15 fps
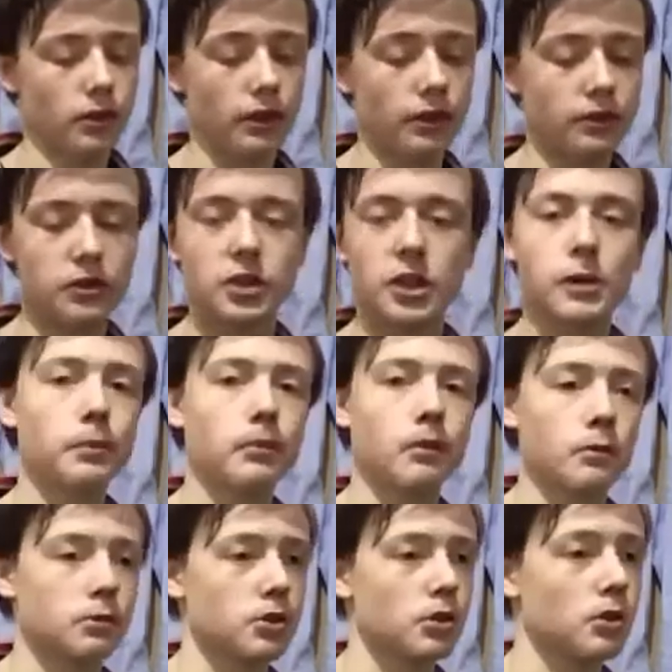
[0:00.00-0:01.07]
It's a cheaper
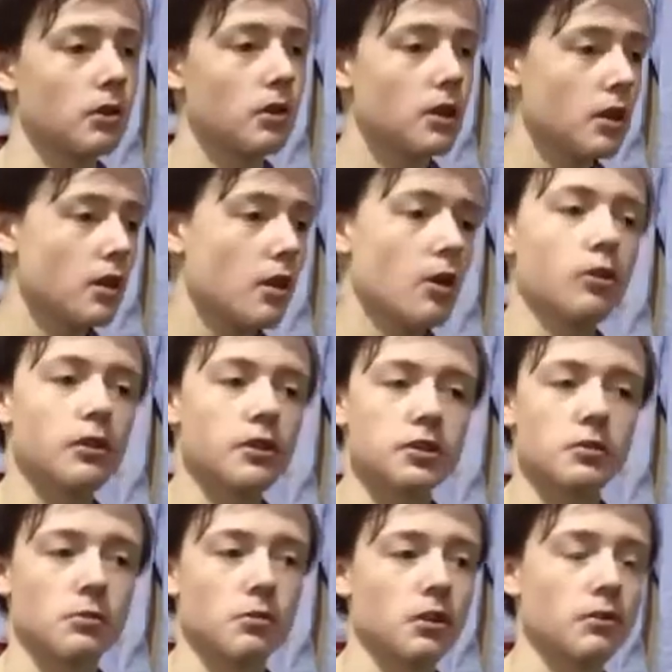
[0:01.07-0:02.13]
option unless
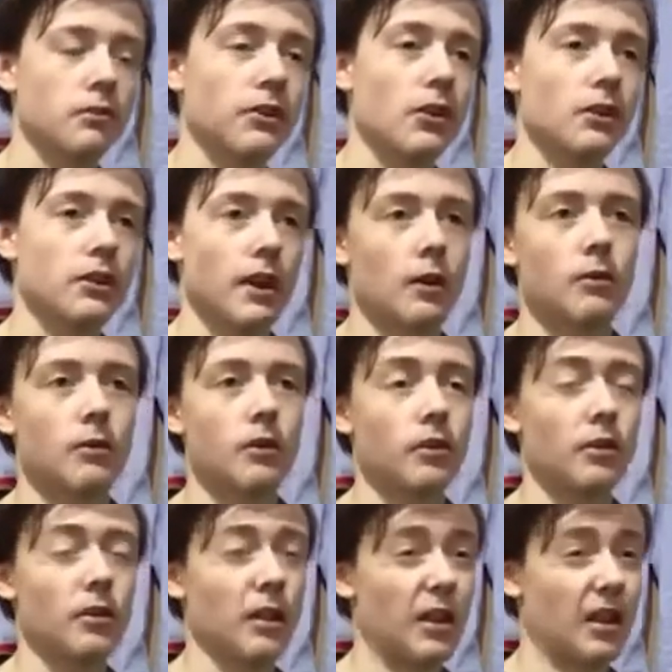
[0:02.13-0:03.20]
you want to fork out
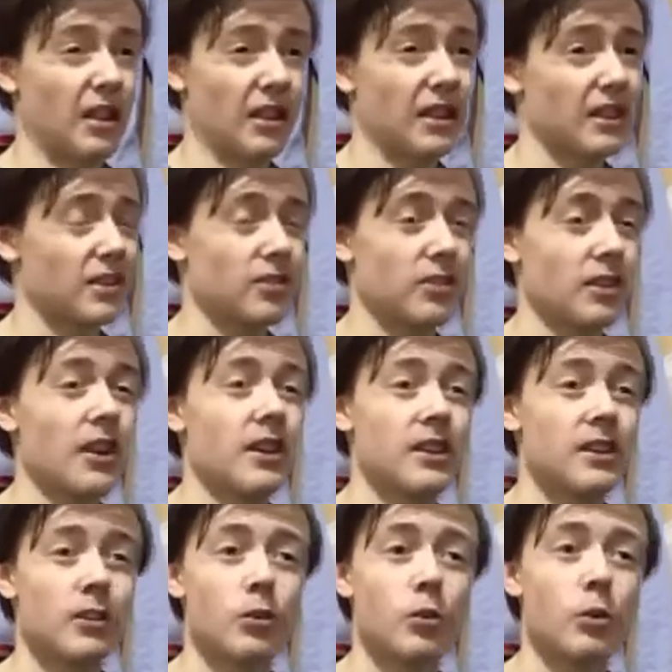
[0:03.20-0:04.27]
at like 30
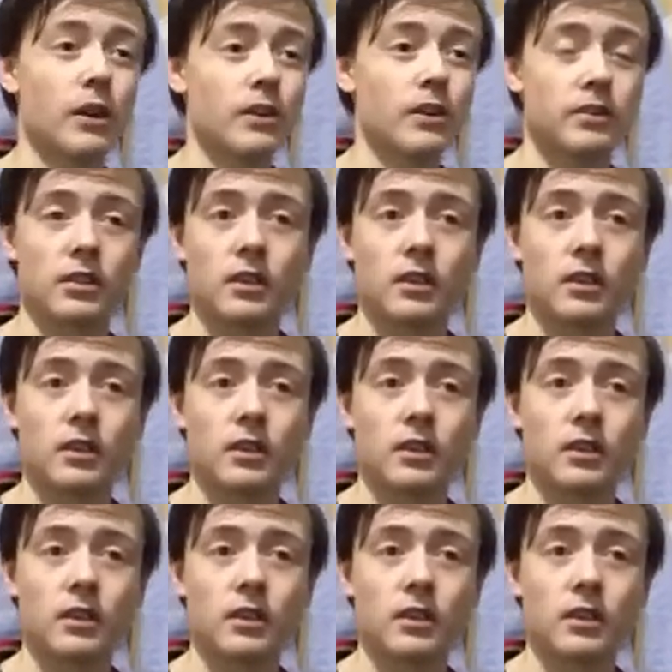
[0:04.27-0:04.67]
quid